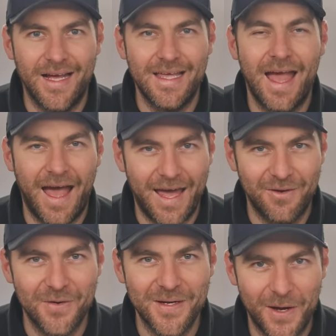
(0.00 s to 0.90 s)
I
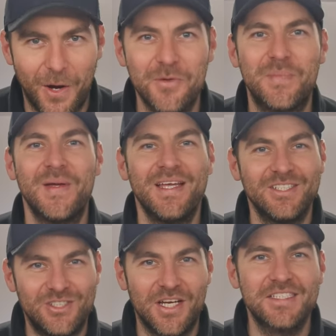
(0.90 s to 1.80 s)
cannot cope,
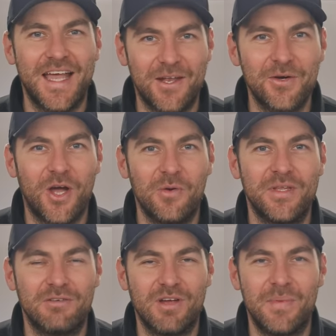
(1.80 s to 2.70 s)
just cannot cope
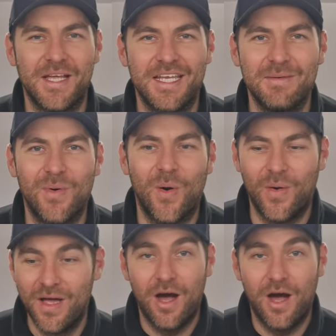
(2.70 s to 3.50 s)
with it ripping anymore.